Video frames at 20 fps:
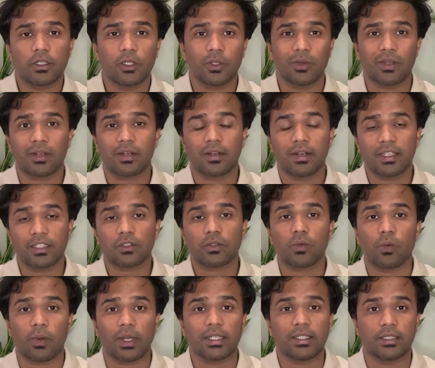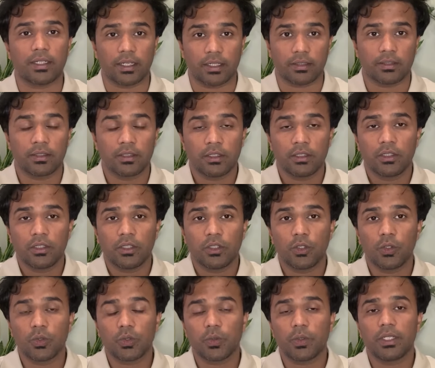your risk 1 done.
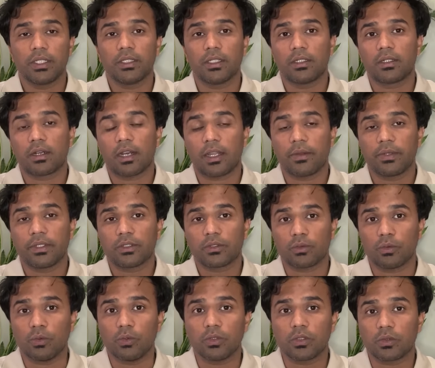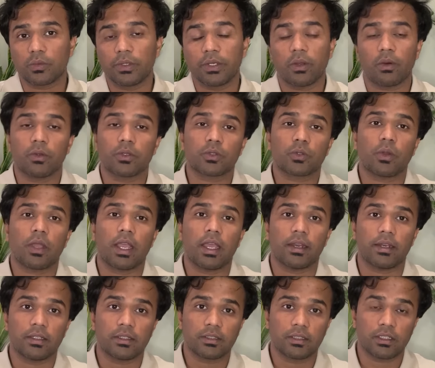Usually the driving schools will also
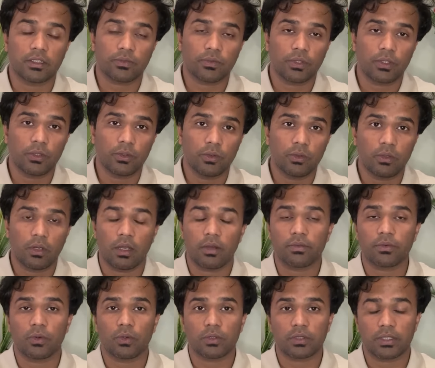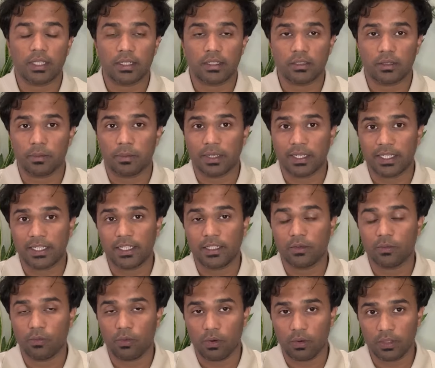arrange this for you. Of course, there is a money
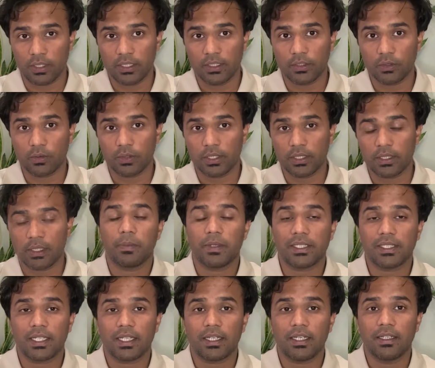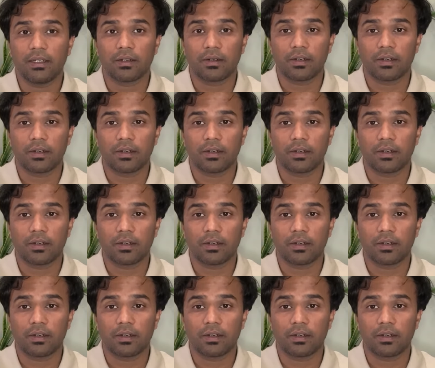involved into it. Basically in